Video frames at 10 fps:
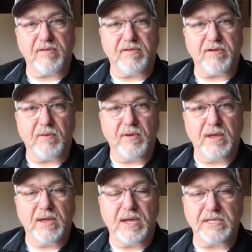And so
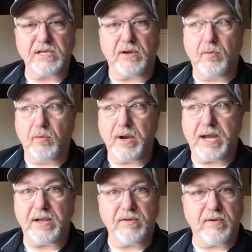it's a
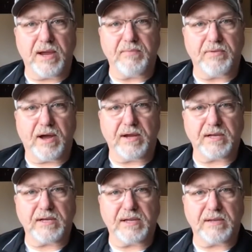great
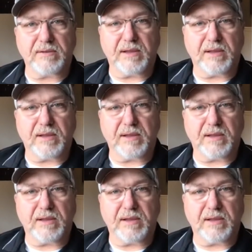product that